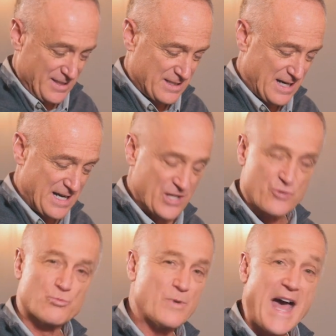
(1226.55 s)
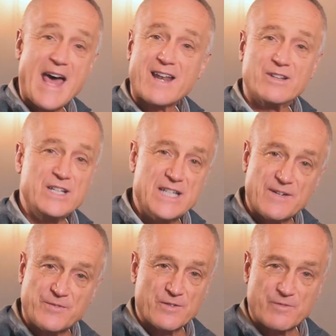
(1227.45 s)
God is radically
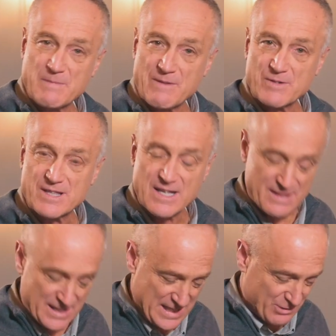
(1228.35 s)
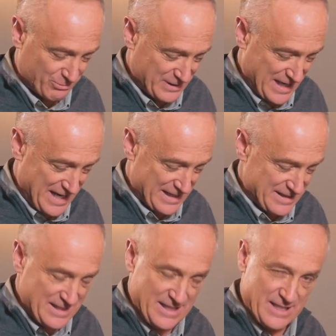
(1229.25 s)
different from everything that he
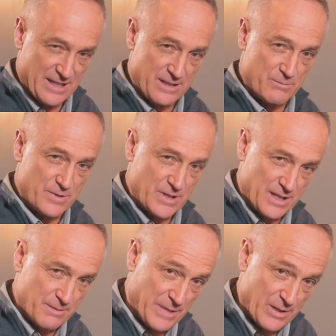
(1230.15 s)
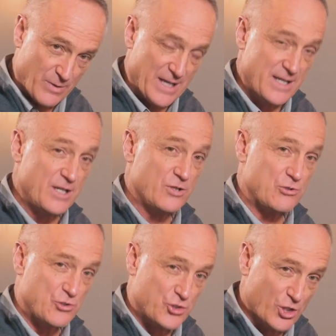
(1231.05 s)
created. And by the way,
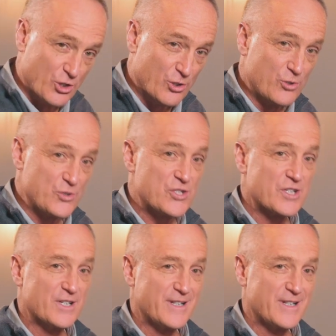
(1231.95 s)
Jews,